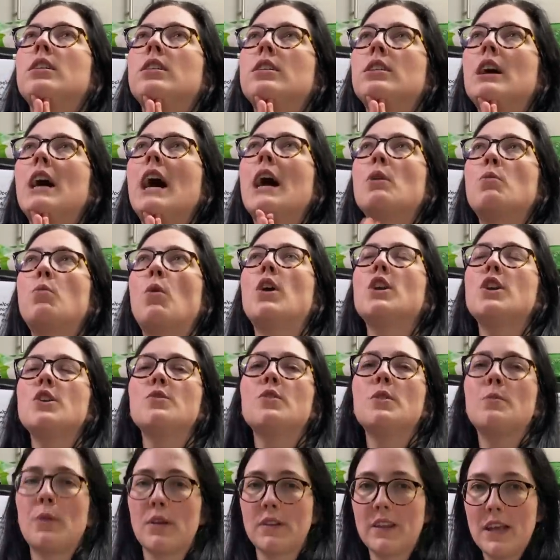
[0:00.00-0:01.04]
I want to do
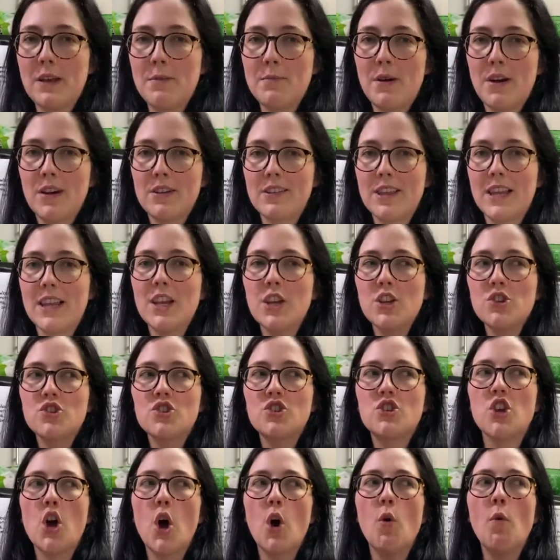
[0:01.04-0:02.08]
a birthday unboxing
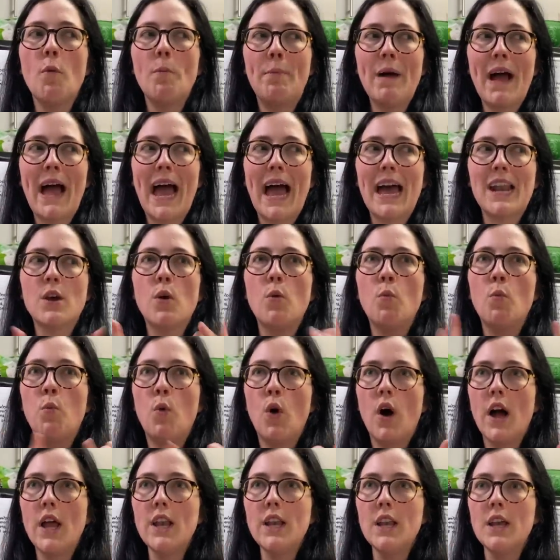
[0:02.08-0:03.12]
so bad.
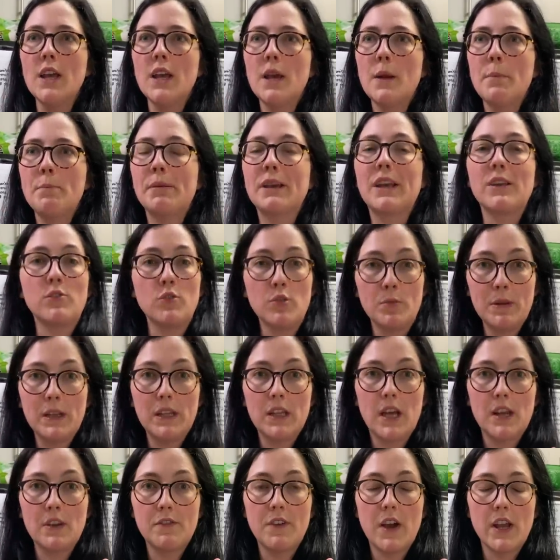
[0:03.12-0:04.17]
One, because it would be a
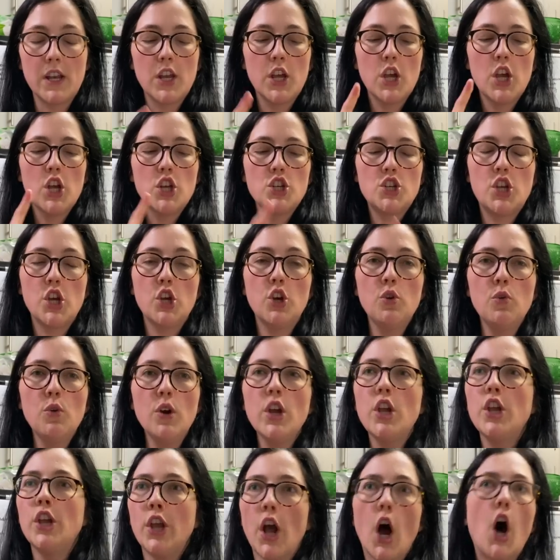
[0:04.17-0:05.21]
lot of fun.
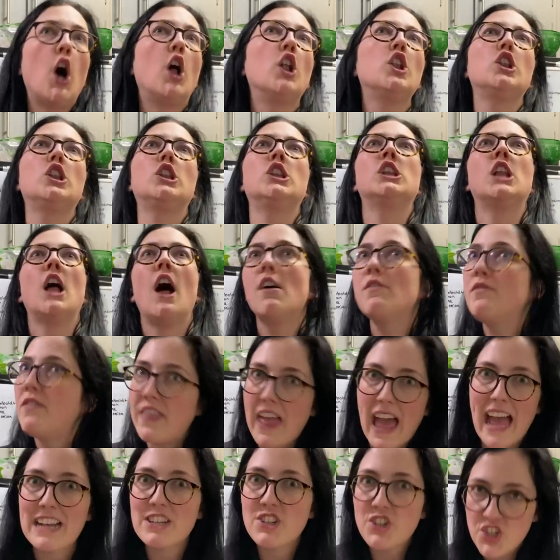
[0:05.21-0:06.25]
Two, y'all love
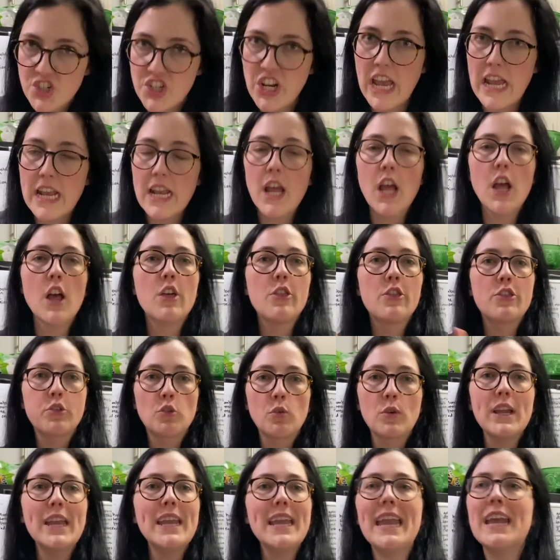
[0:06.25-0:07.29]
that shit.
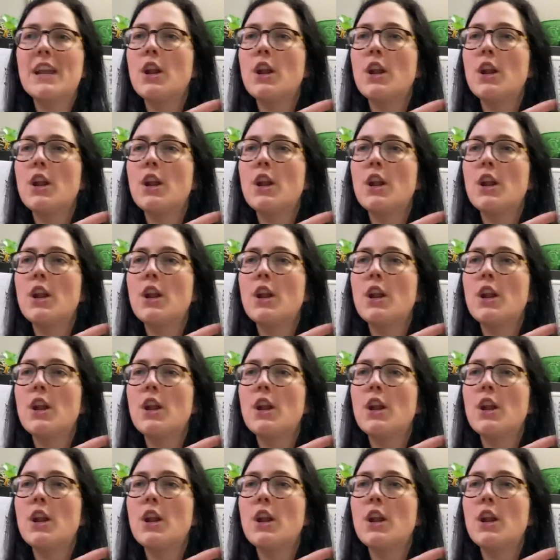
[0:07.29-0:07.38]
Three, it